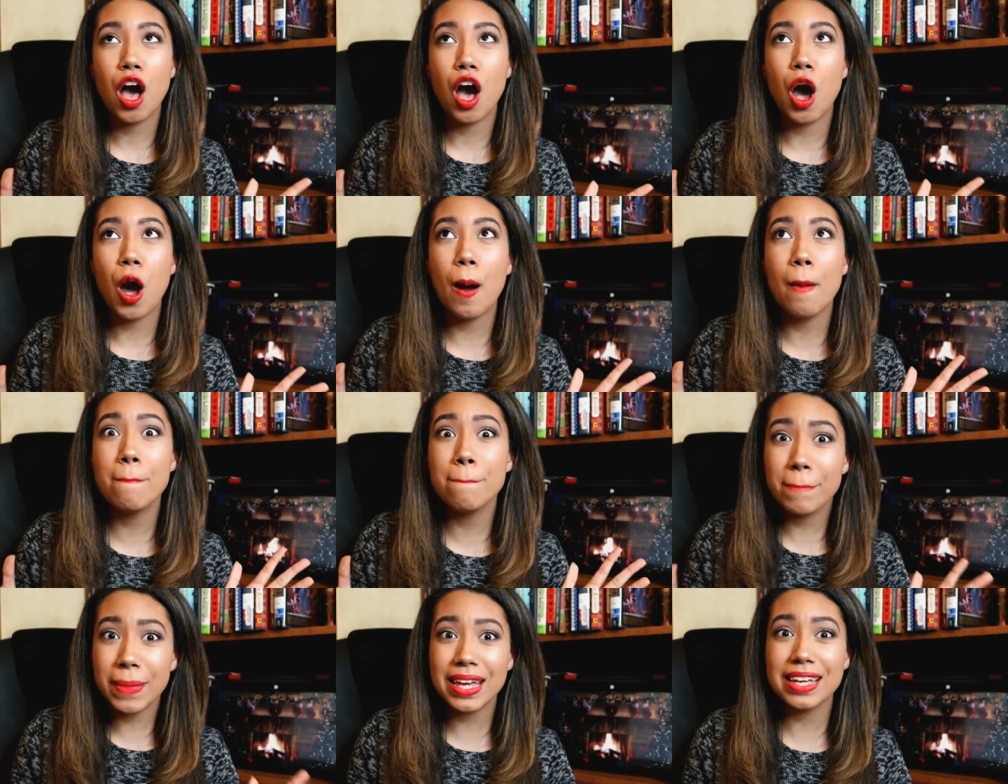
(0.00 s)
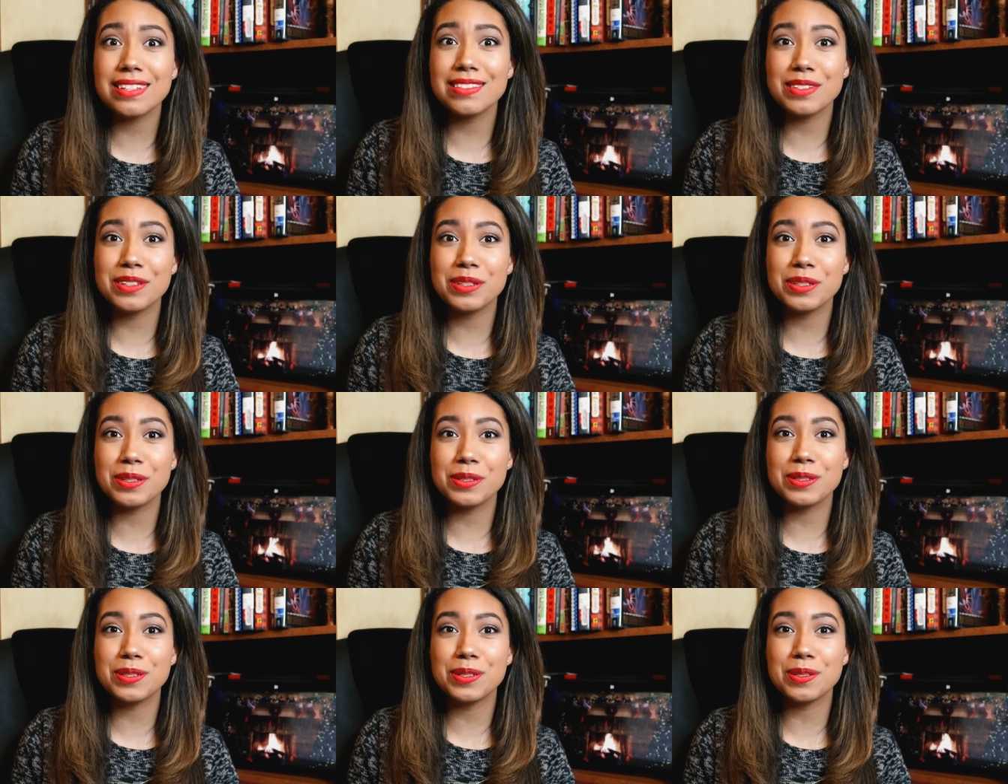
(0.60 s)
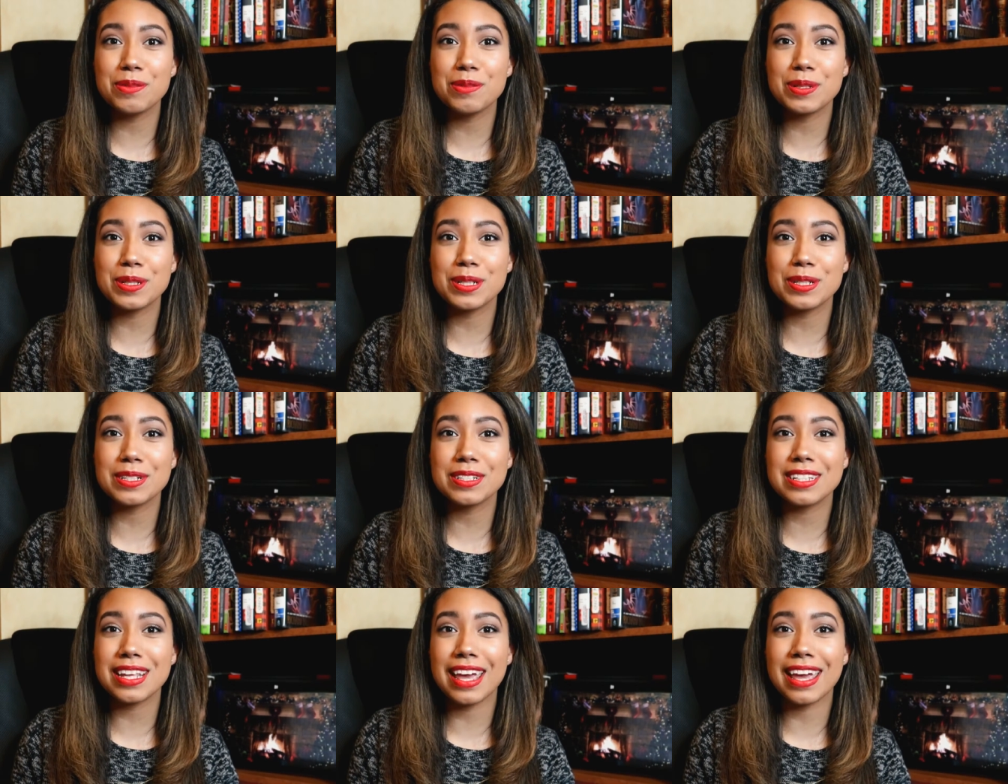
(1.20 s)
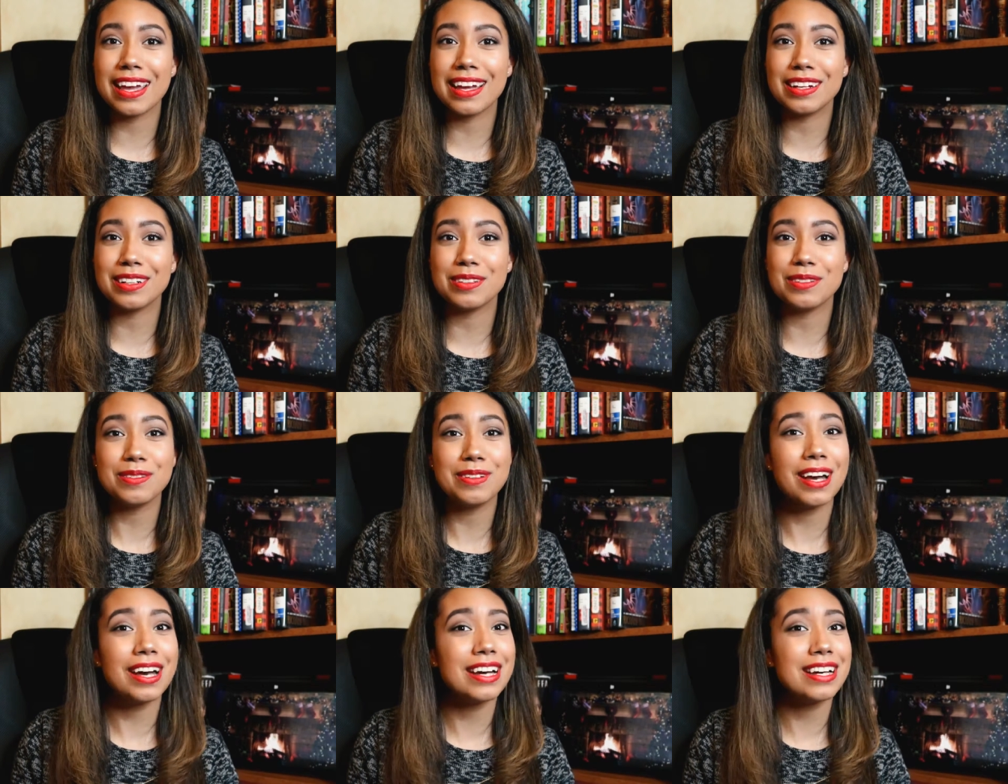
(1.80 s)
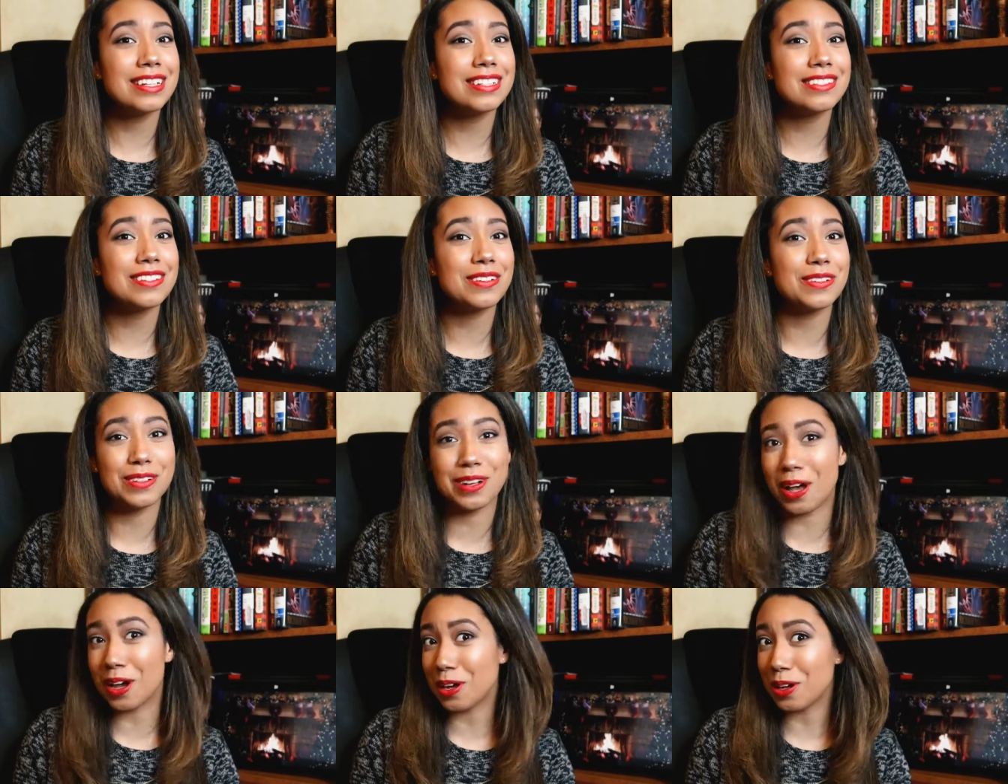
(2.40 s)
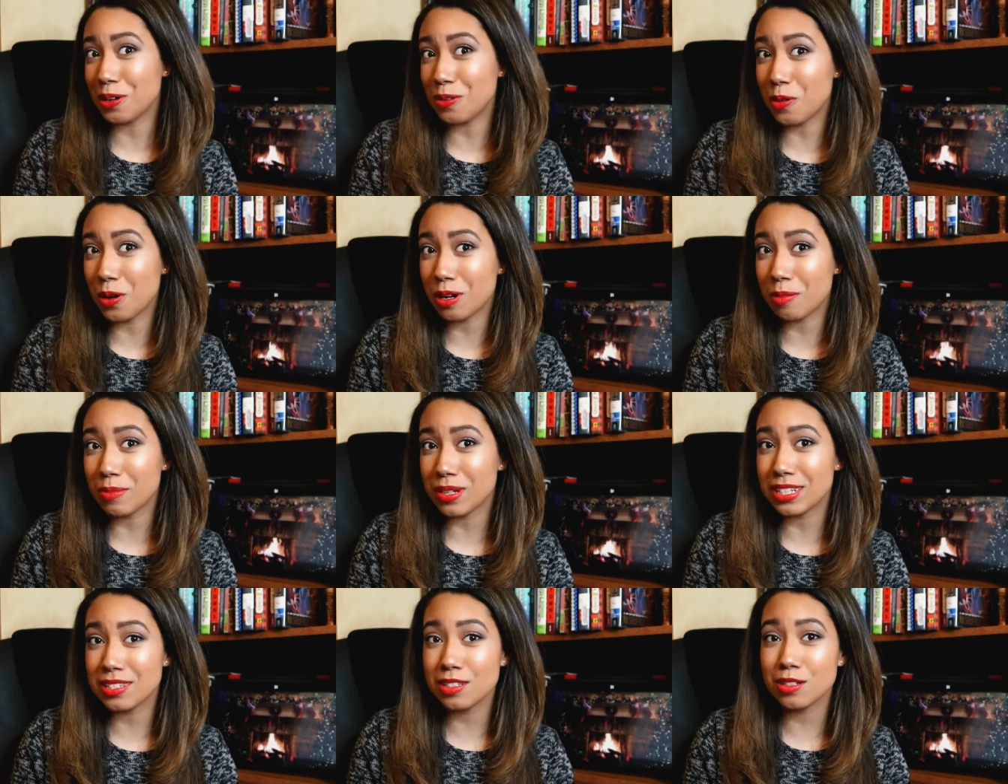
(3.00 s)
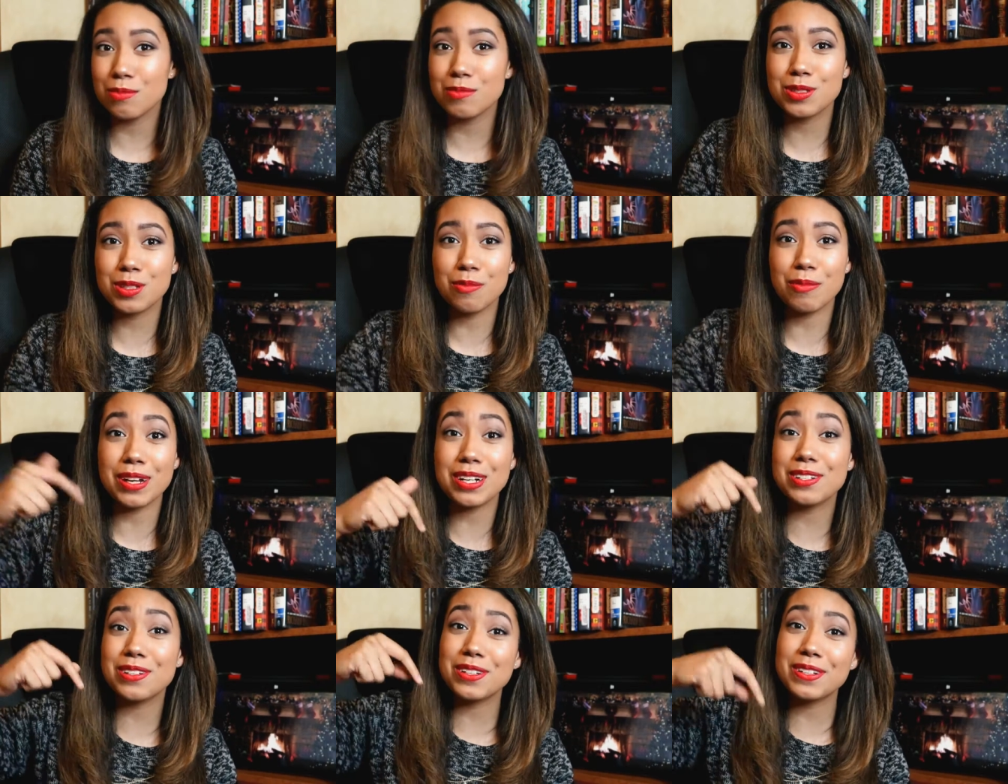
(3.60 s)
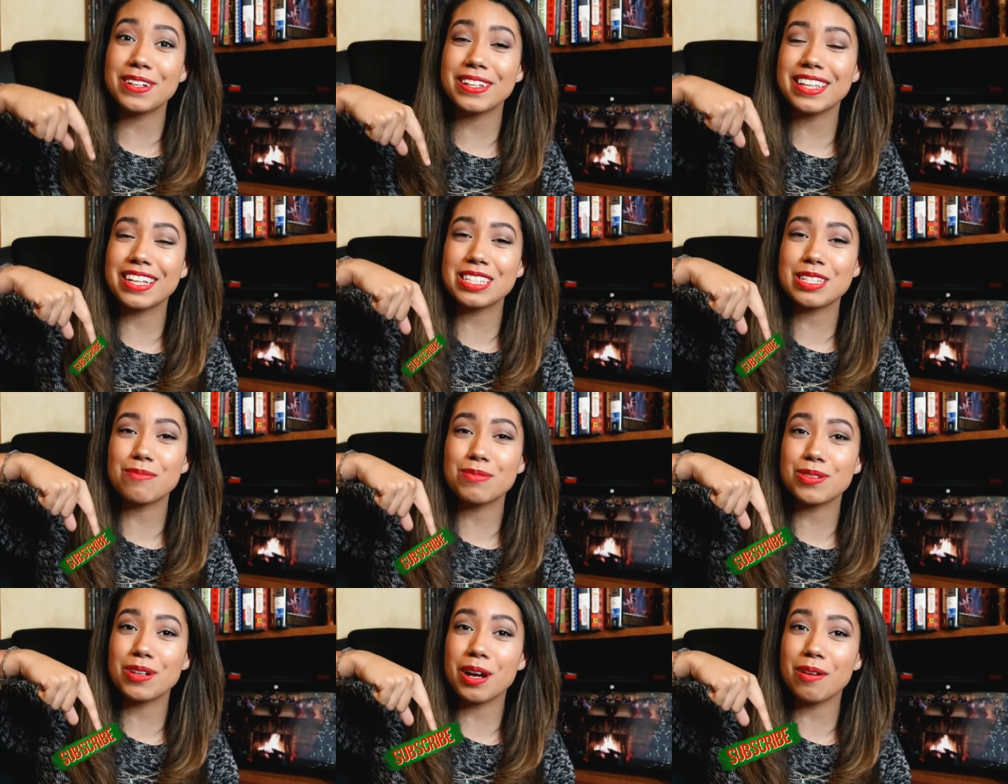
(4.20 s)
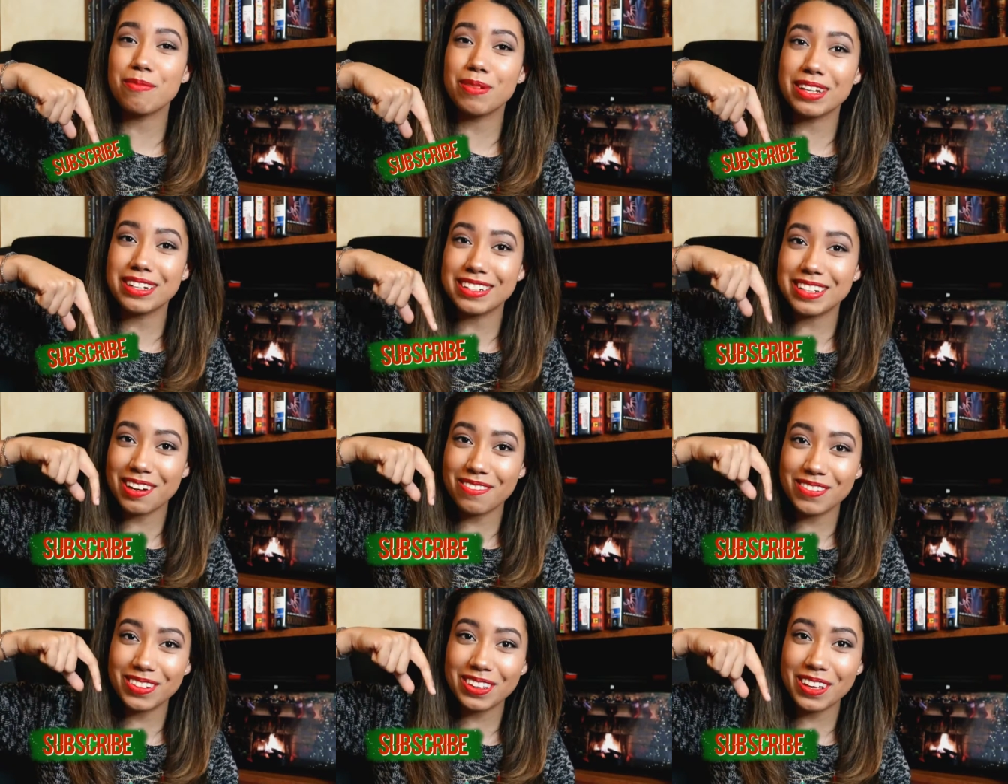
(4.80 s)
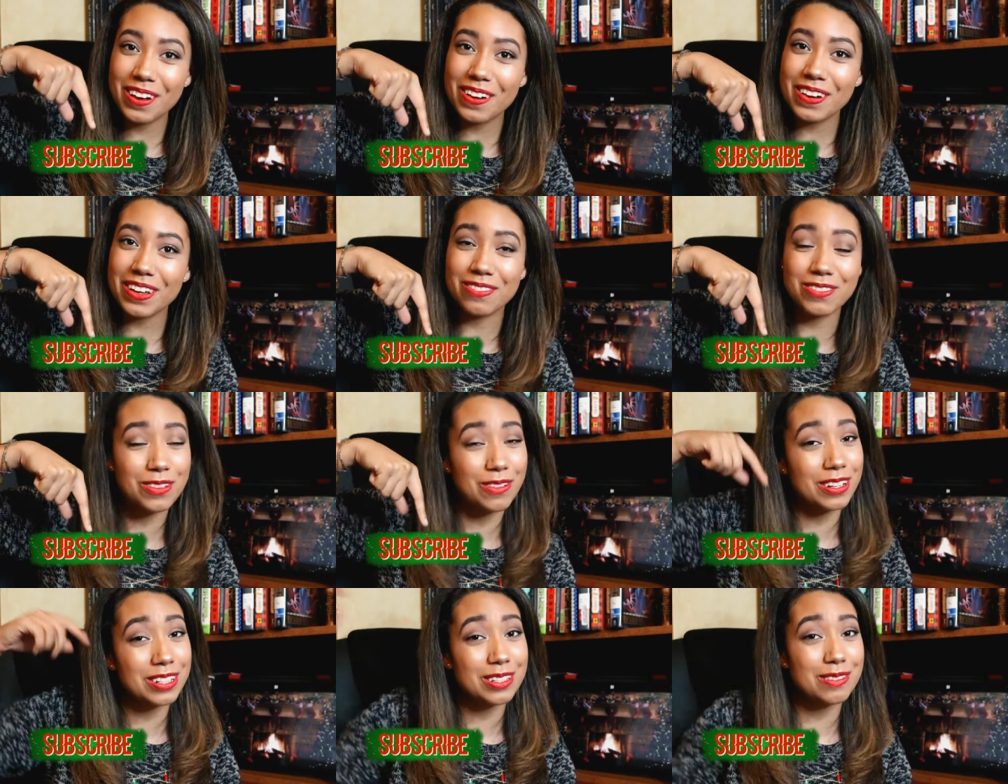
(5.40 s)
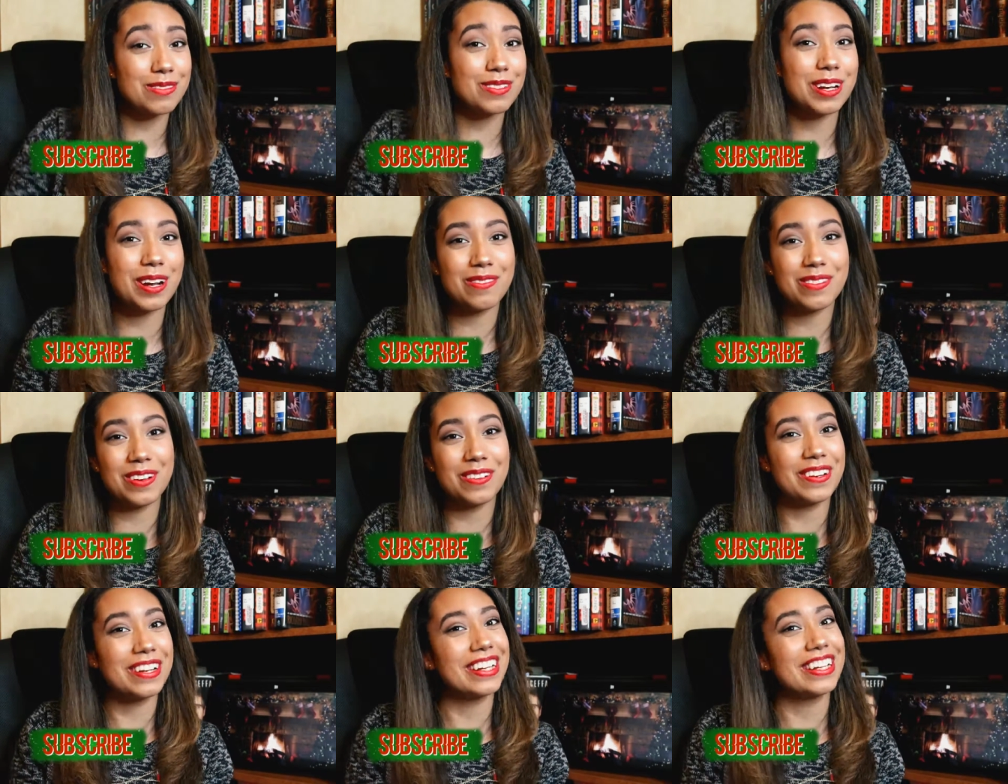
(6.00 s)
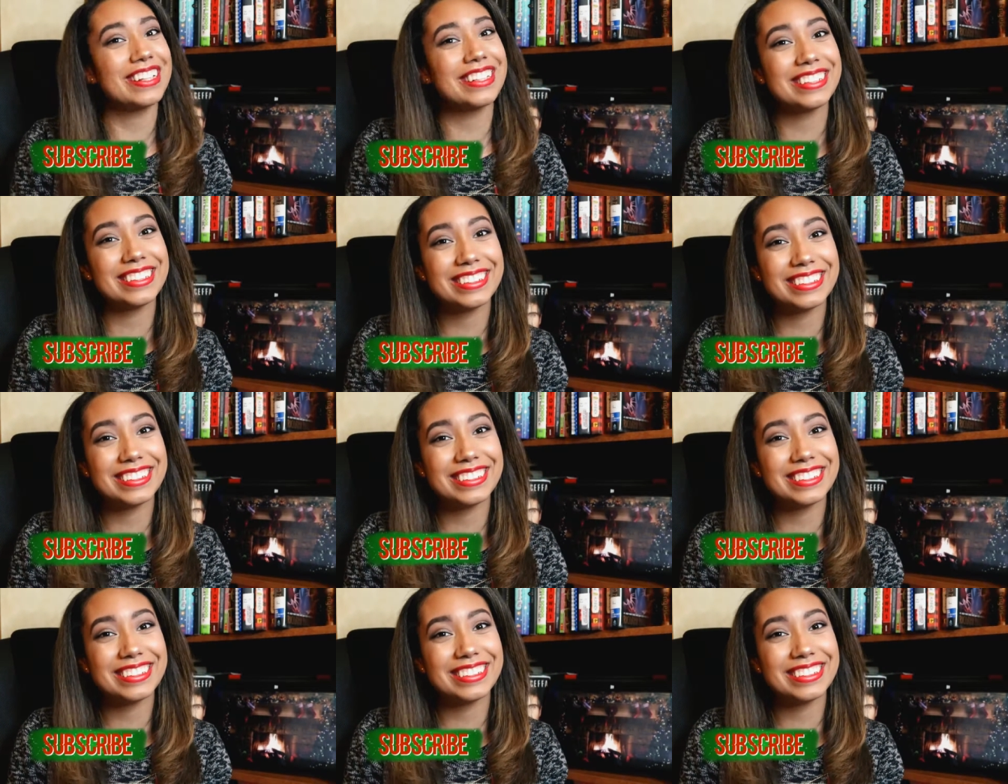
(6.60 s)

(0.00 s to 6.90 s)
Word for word: amazing YouTubers and you guys are not going to want to miss them. So make sure you hit that subscribe button down below if you aren't subscribed already.